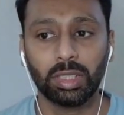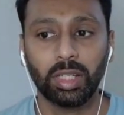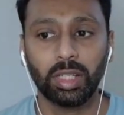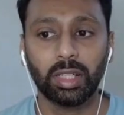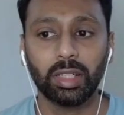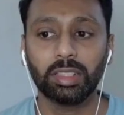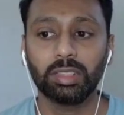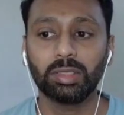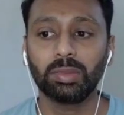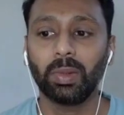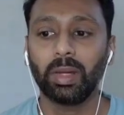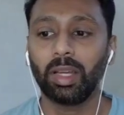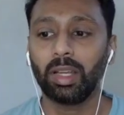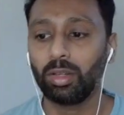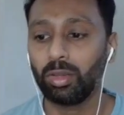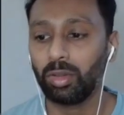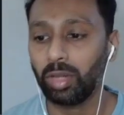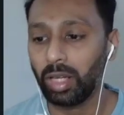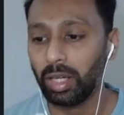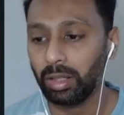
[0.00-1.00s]
Here is where
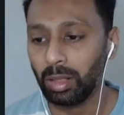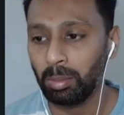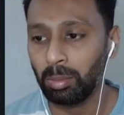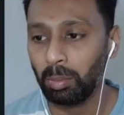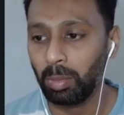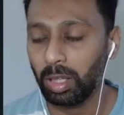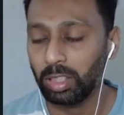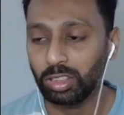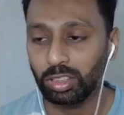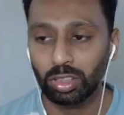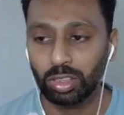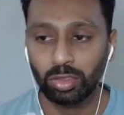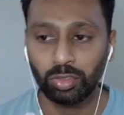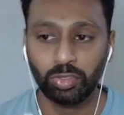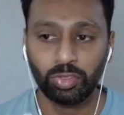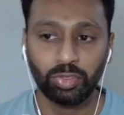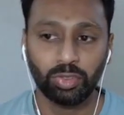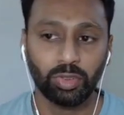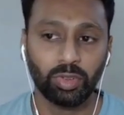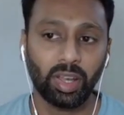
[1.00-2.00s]
you get a bunch of
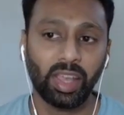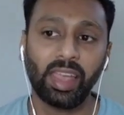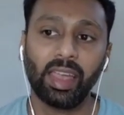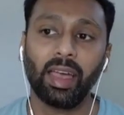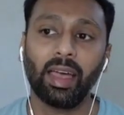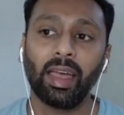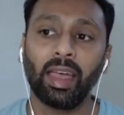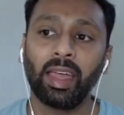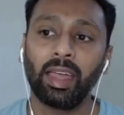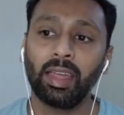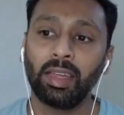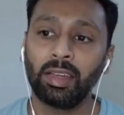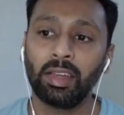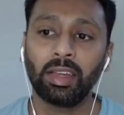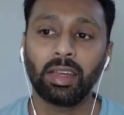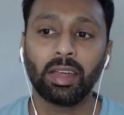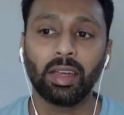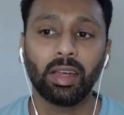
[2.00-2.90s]
AI